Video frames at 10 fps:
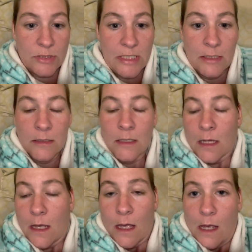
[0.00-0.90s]
and
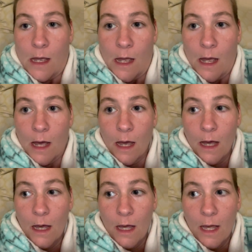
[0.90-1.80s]

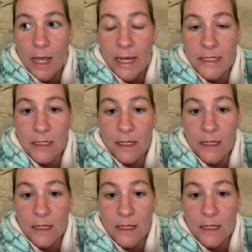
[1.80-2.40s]
the